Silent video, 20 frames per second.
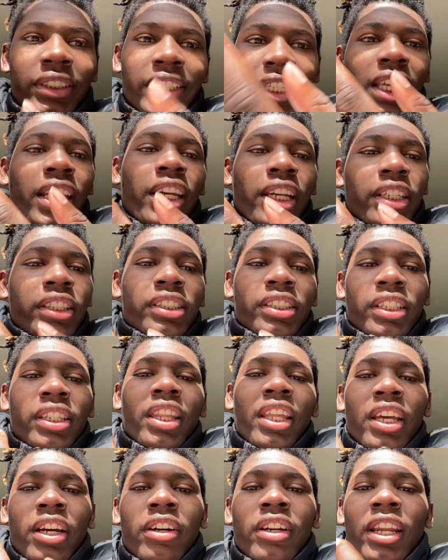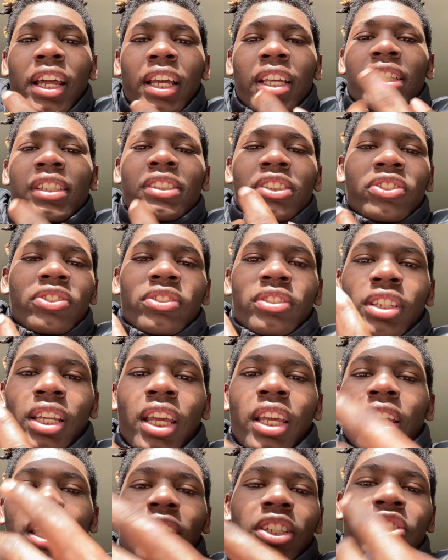getting to there like it's
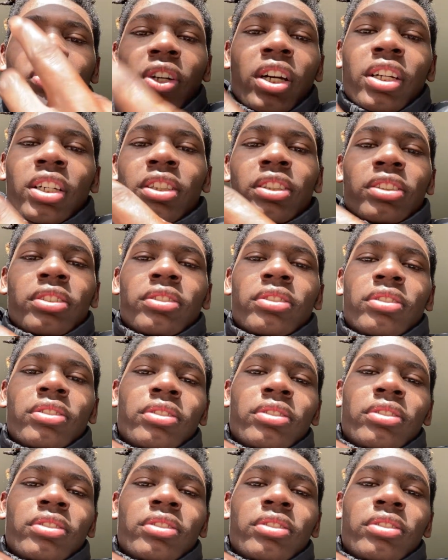they, they trying to,